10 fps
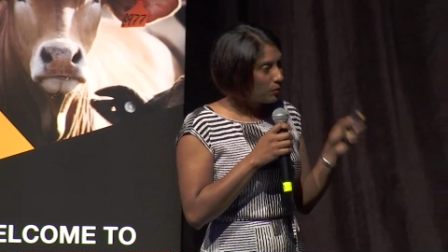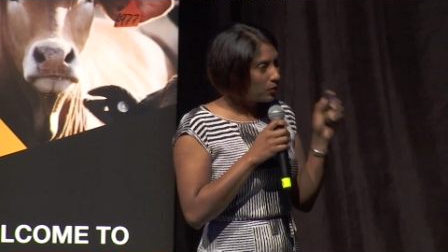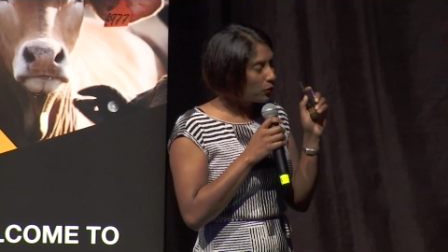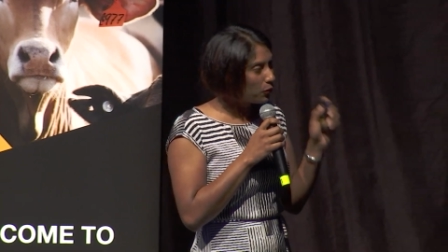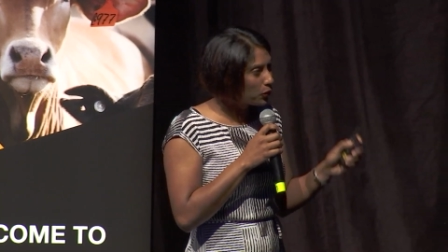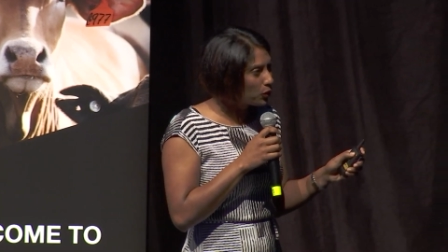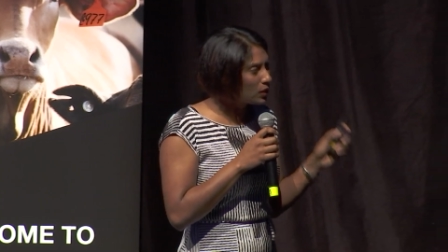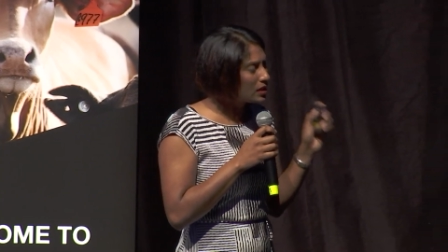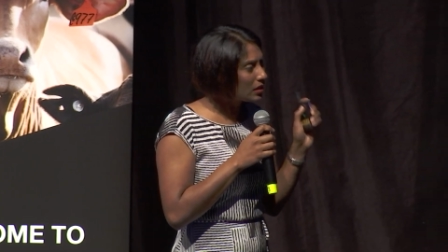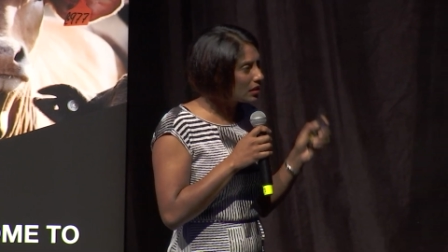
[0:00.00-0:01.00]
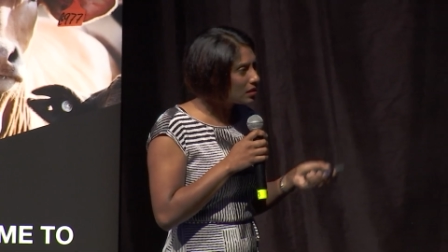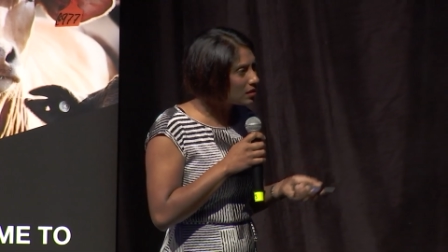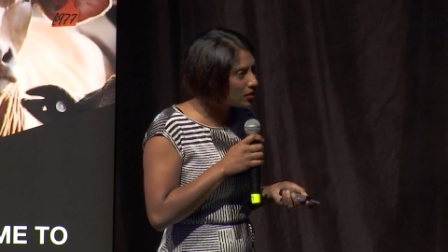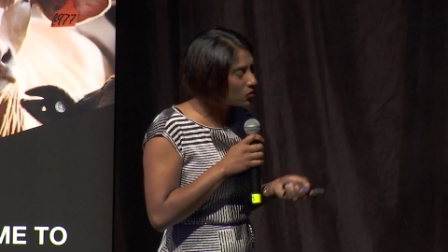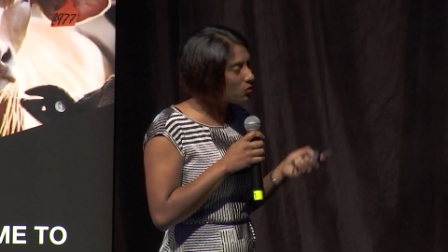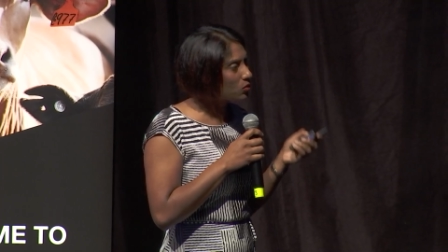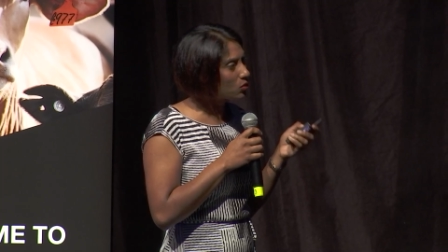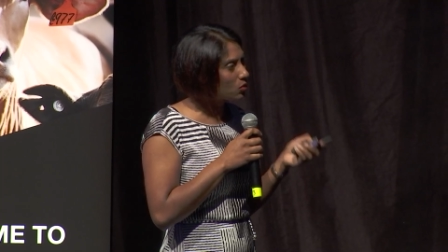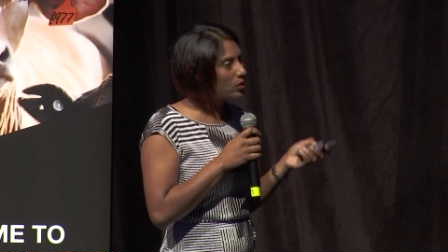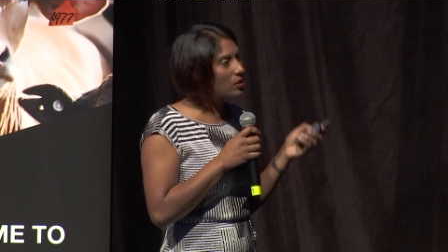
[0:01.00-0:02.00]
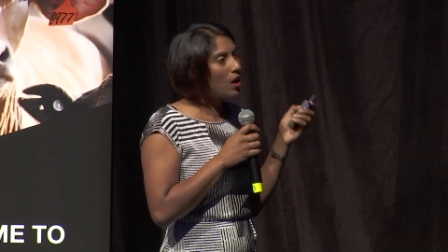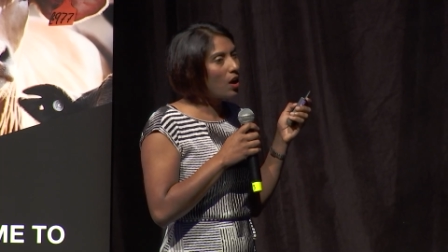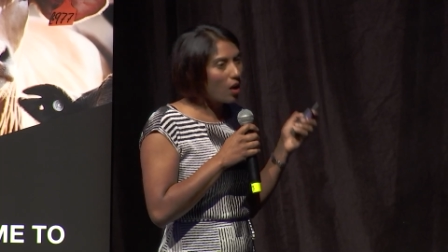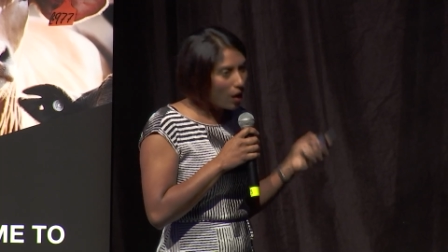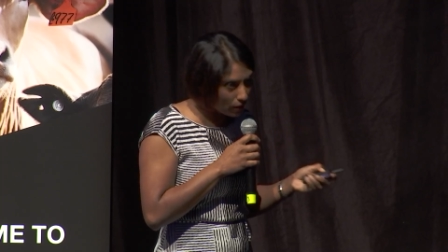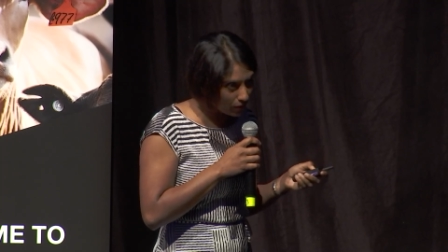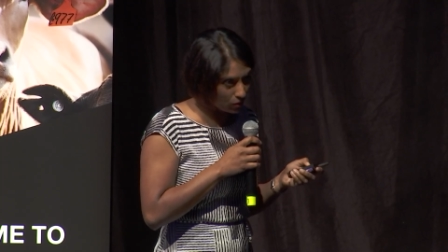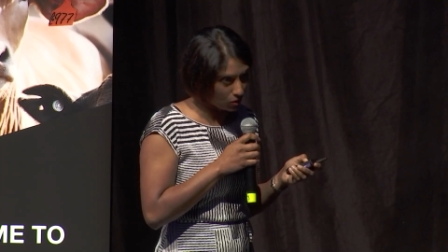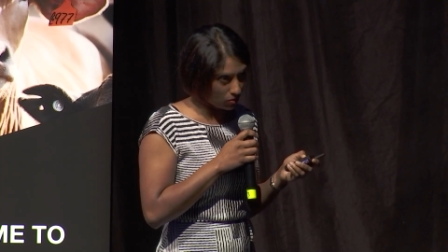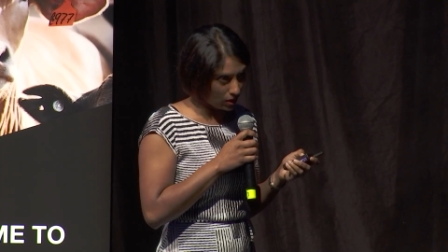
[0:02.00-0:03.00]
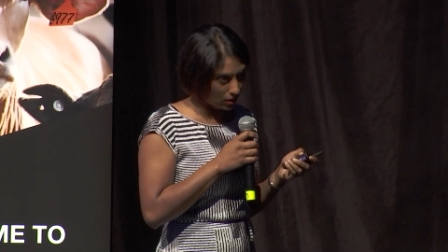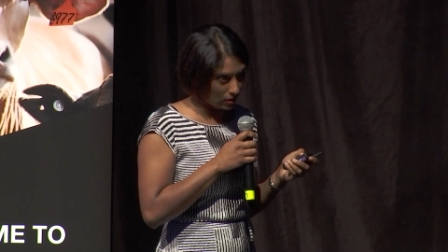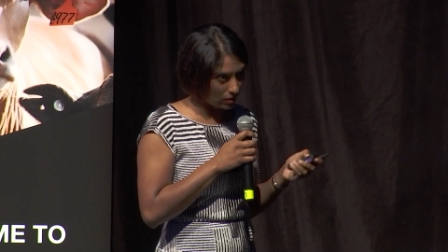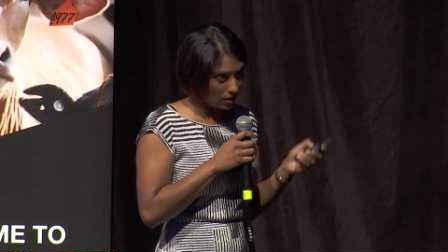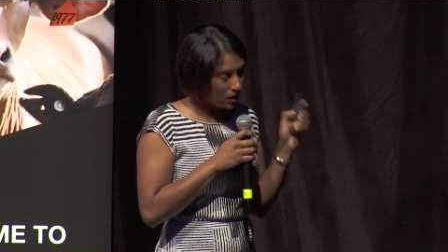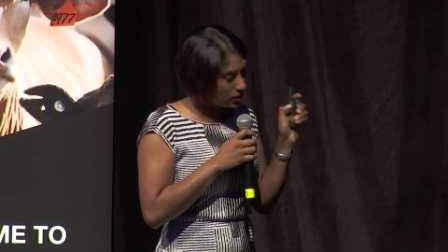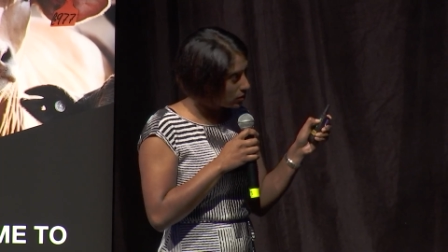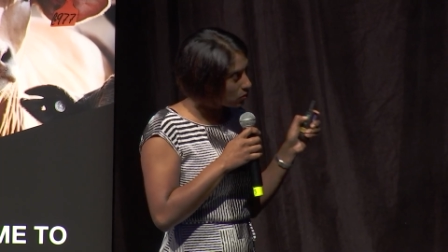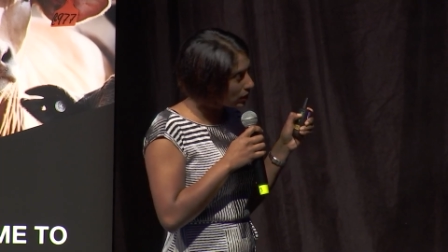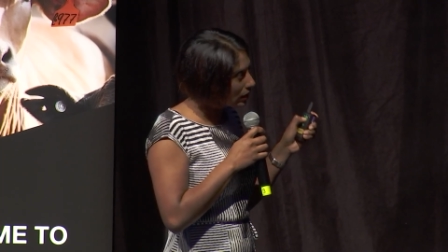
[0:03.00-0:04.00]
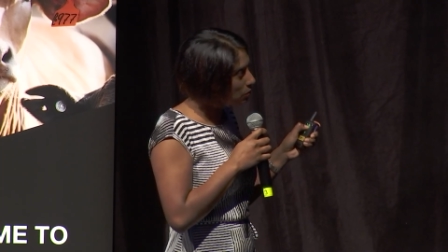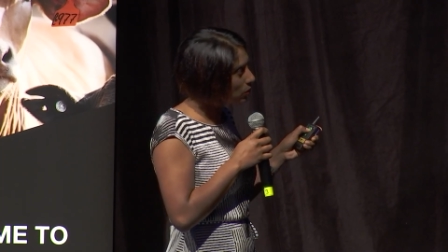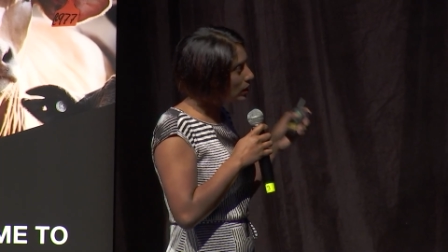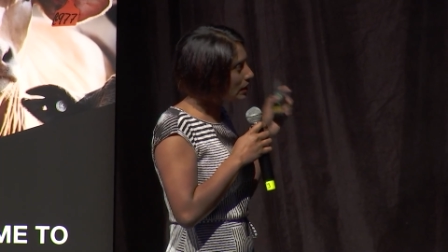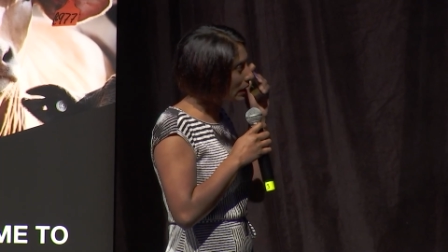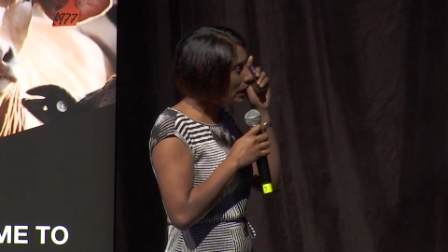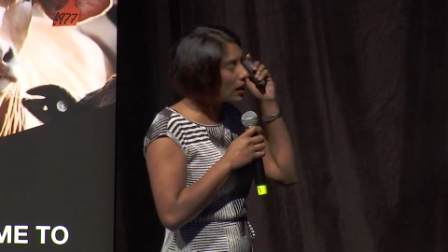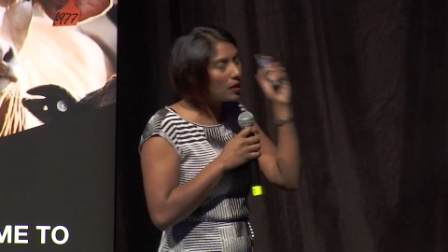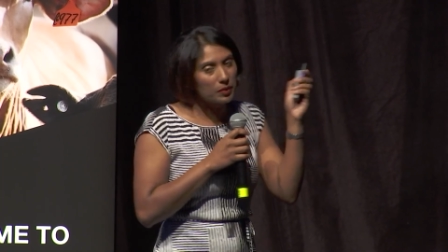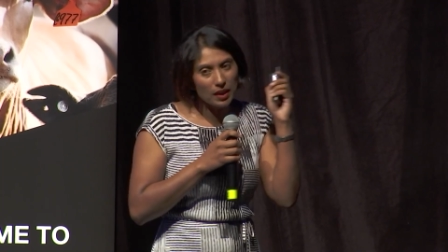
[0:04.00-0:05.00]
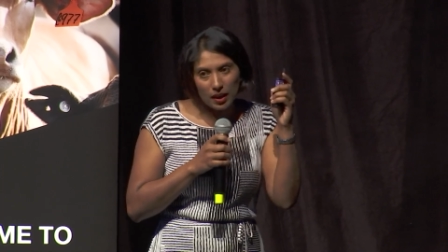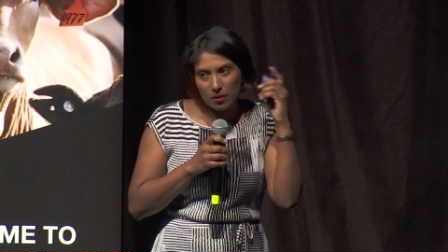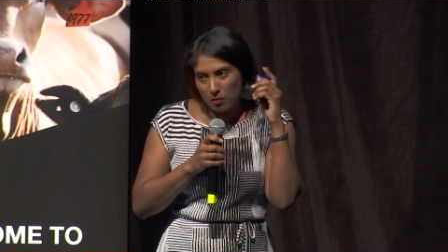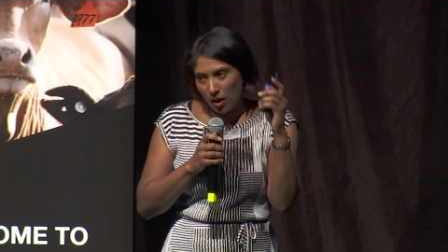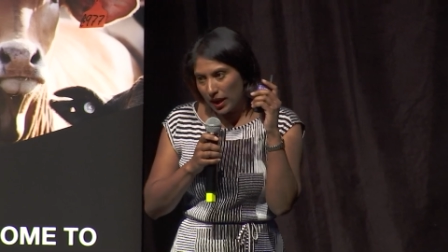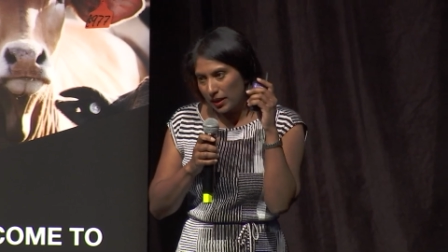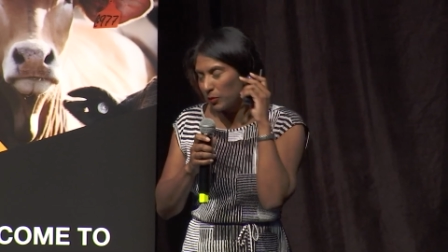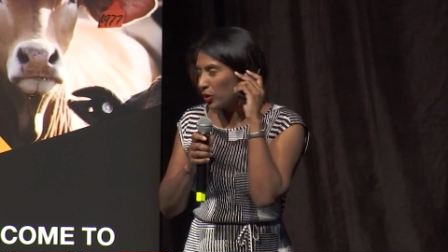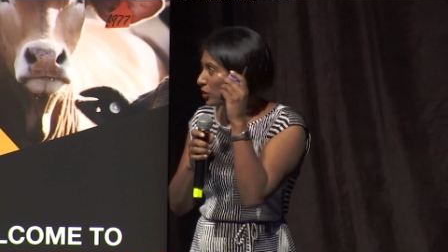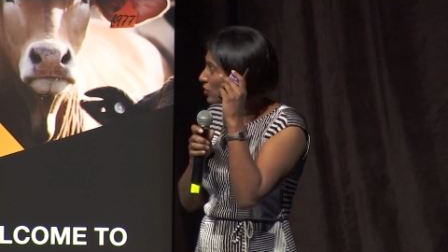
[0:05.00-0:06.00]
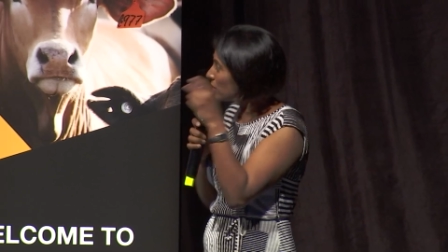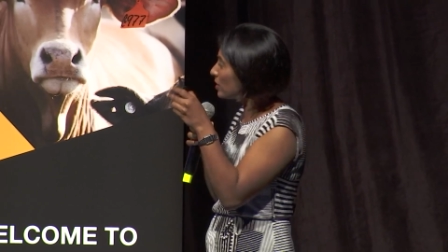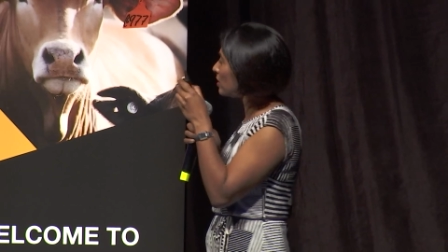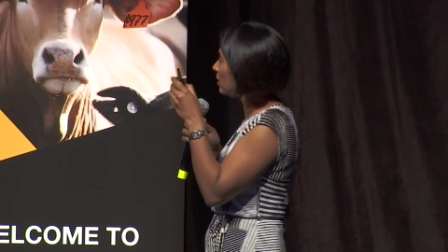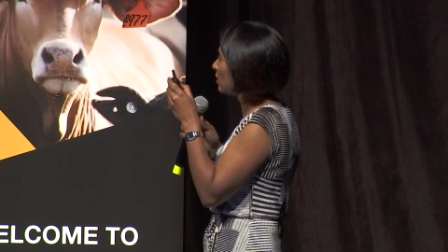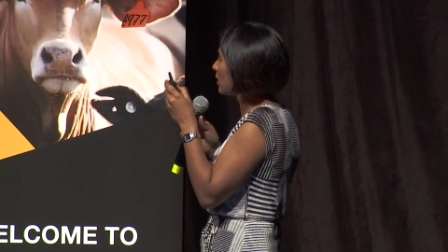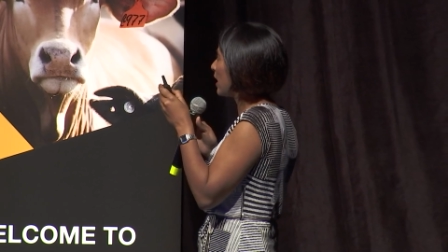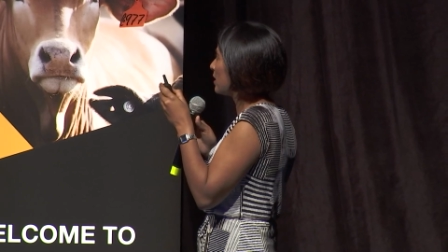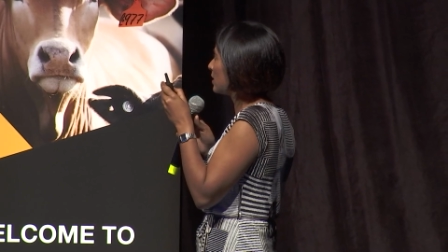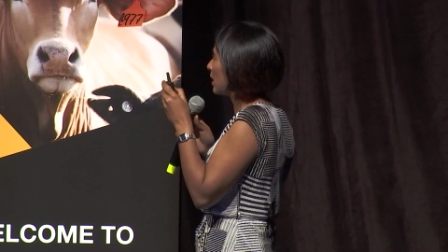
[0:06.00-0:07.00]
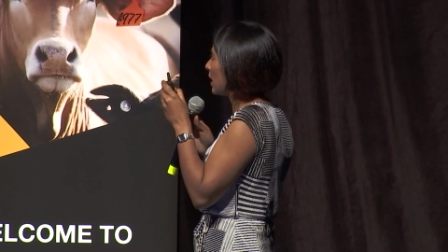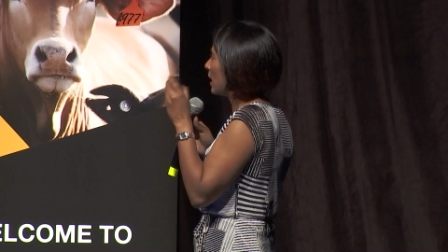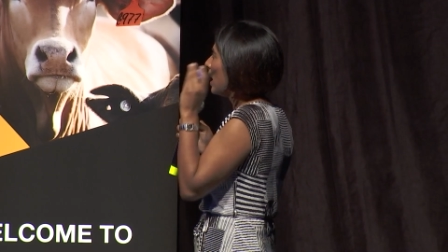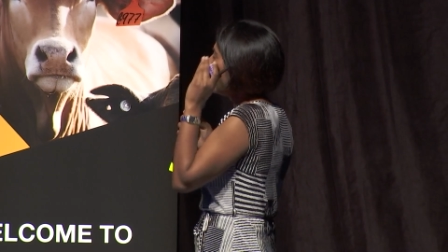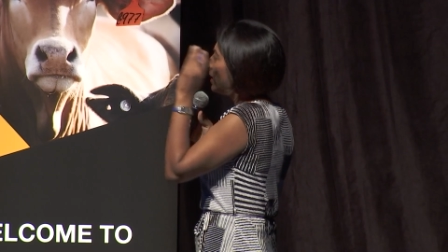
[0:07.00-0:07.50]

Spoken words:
But food is an essential source of nutrients. So it's really important to keep that in mind. I'm going to use this as a little case study.